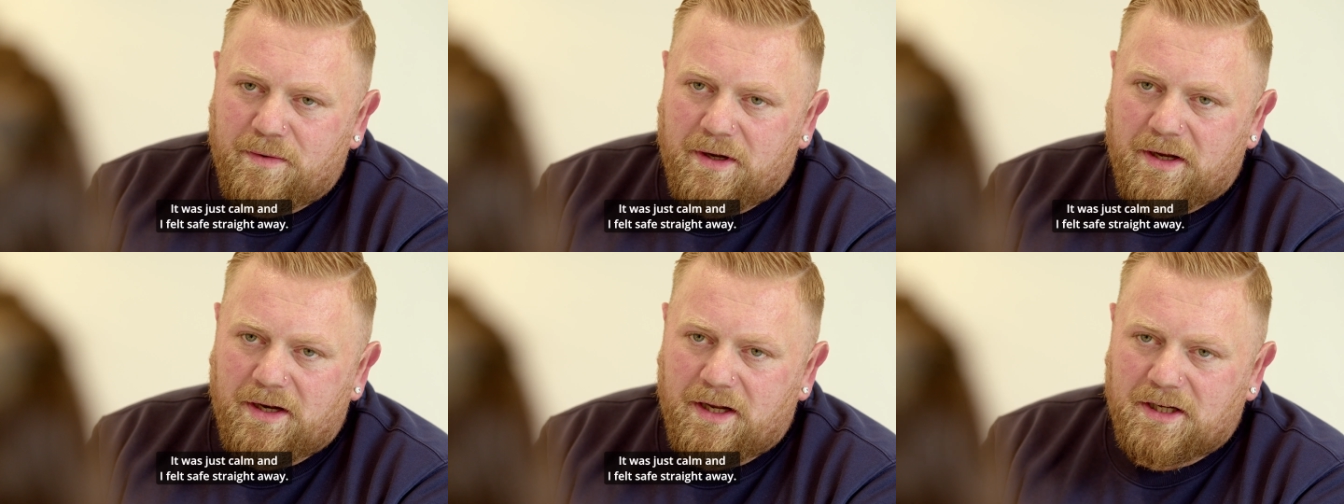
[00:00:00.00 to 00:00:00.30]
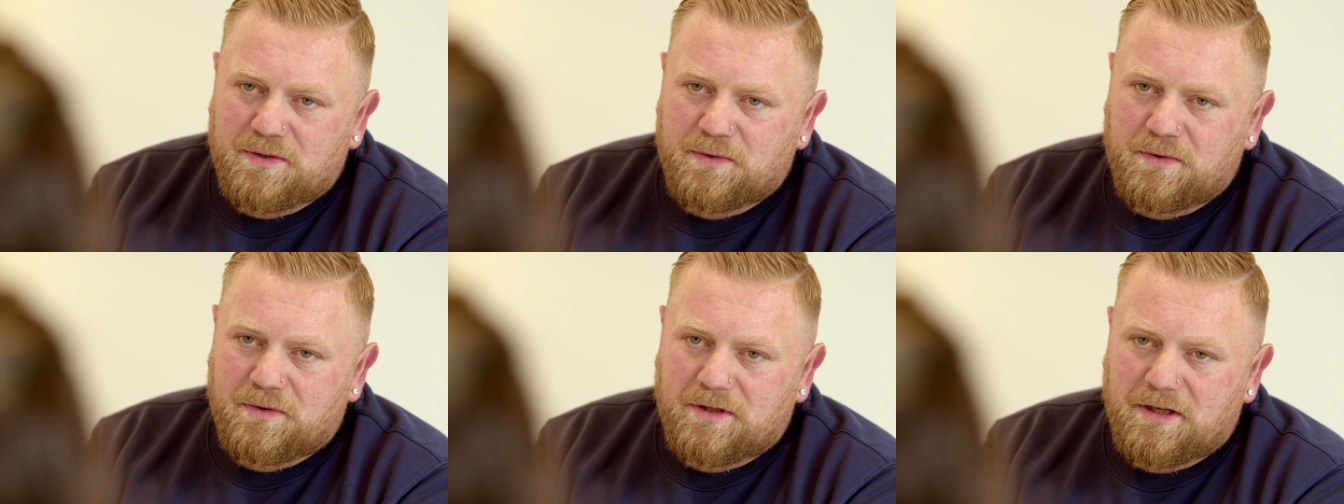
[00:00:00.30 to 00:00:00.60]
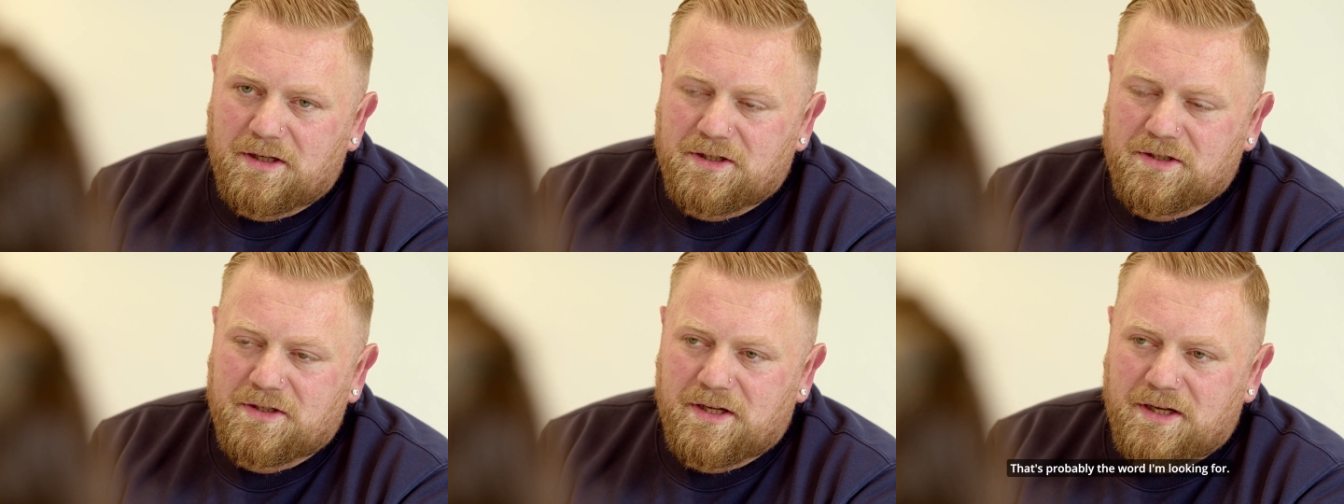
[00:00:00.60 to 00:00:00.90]
That's what,
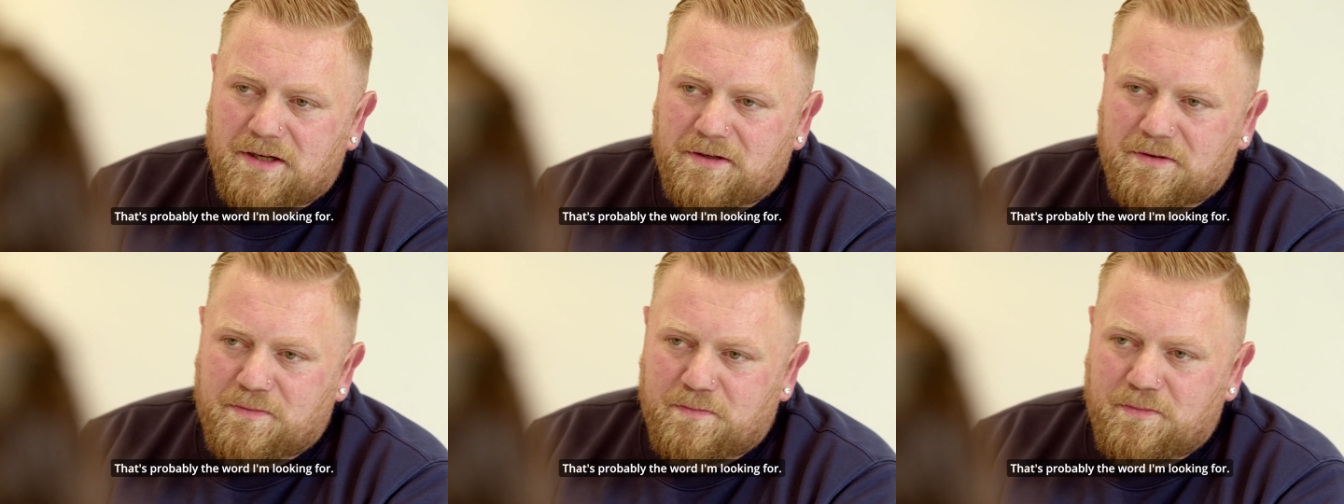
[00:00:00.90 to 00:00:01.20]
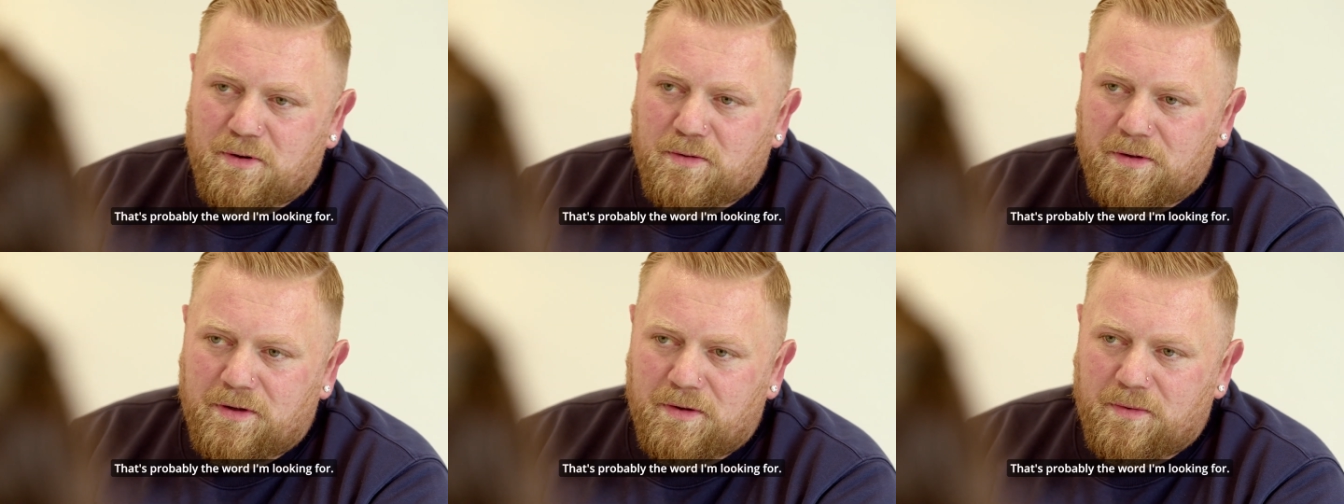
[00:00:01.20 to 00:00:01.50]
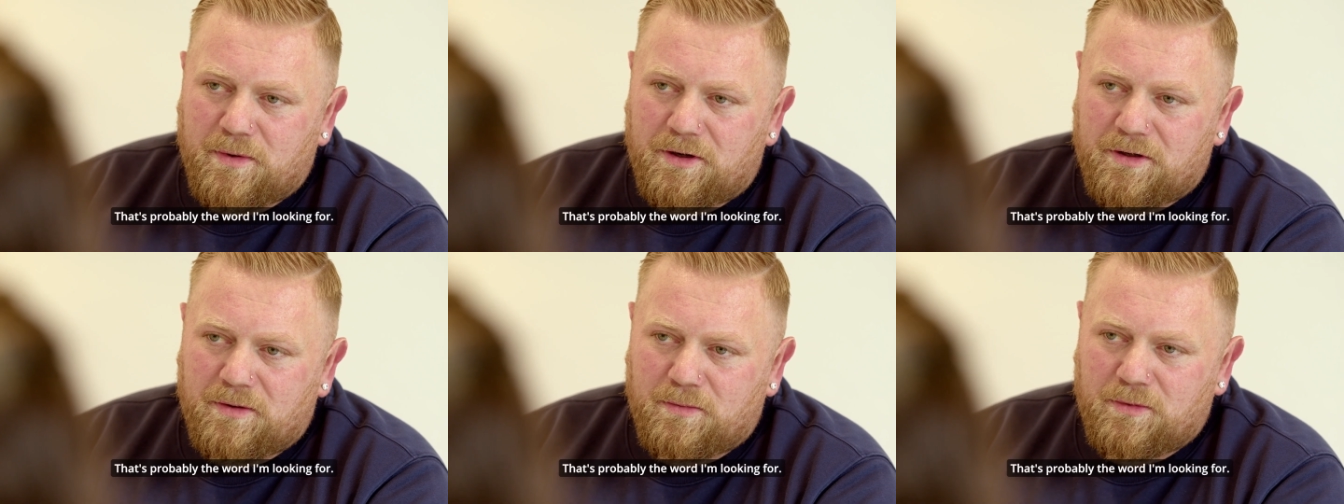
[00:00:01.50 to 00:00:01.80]
that's, that's probably the
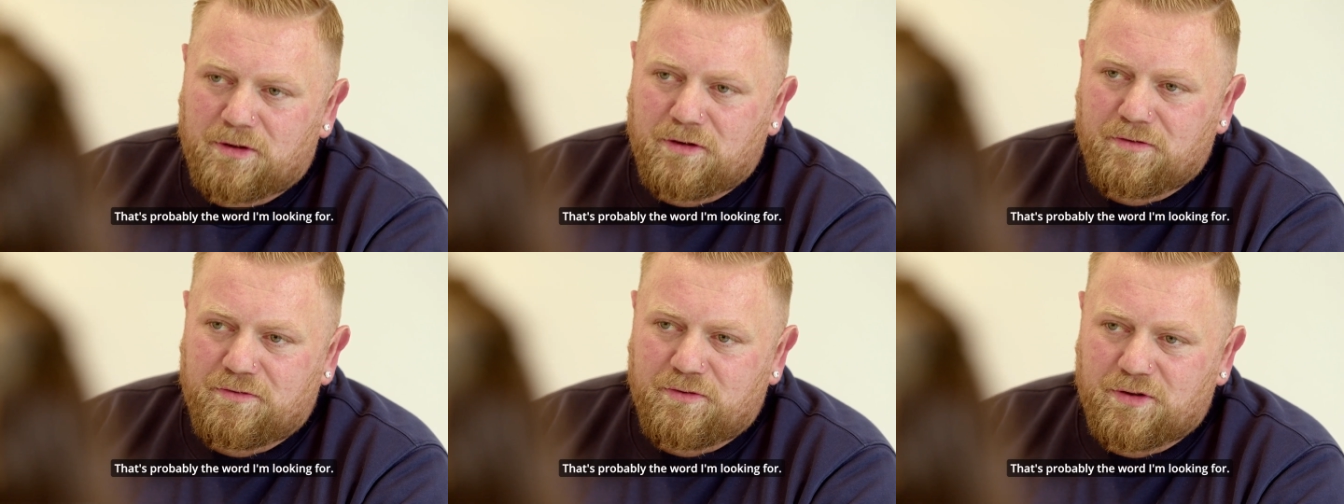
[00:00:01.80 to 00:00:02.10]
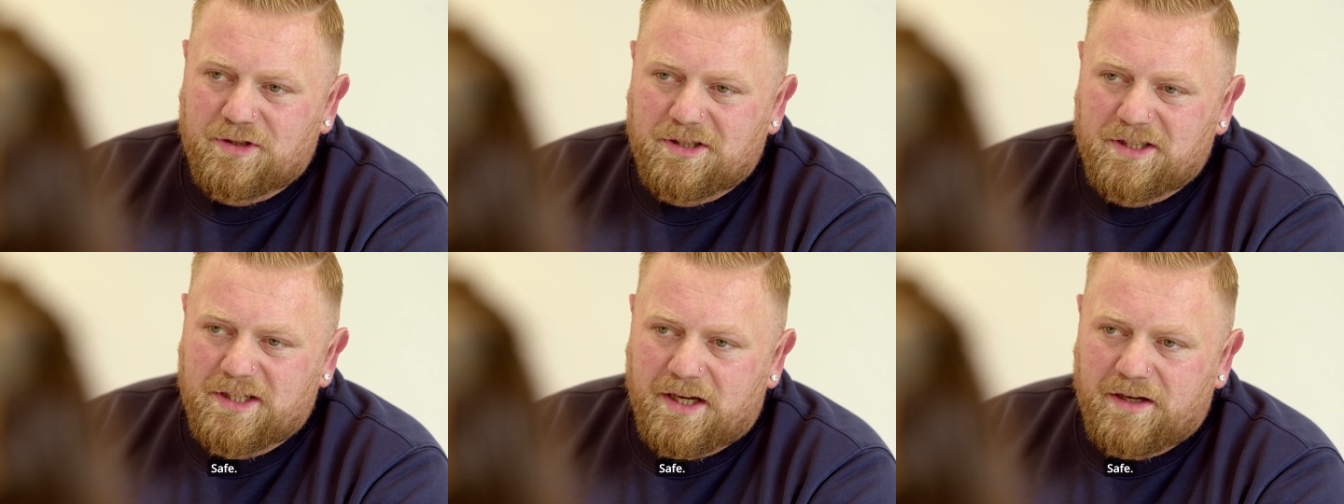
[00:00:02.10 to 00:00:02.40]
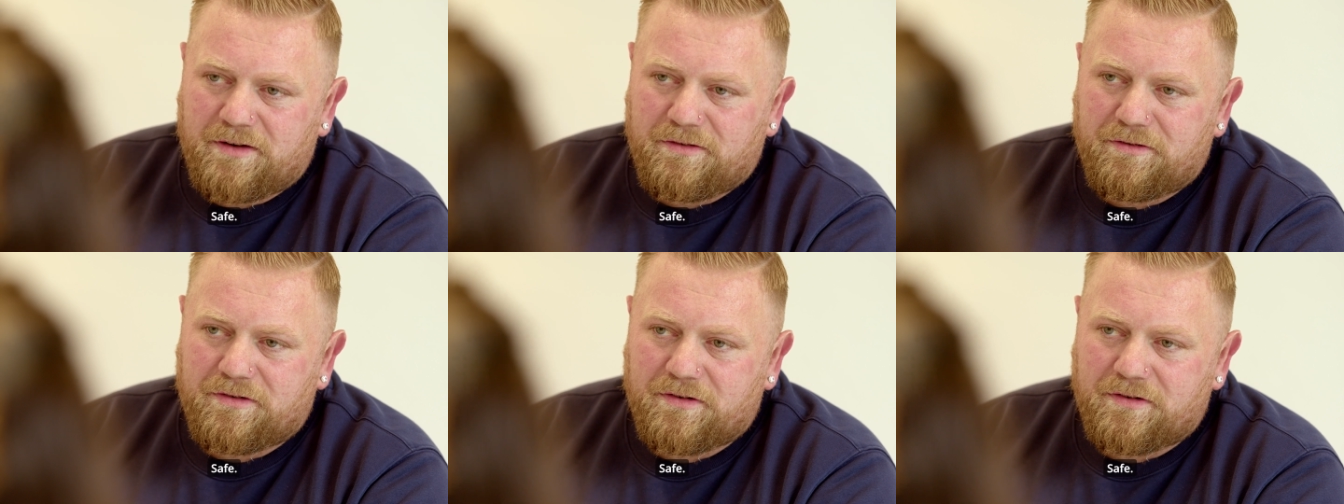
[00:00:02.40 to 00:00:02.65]
word I'm looking for, safe.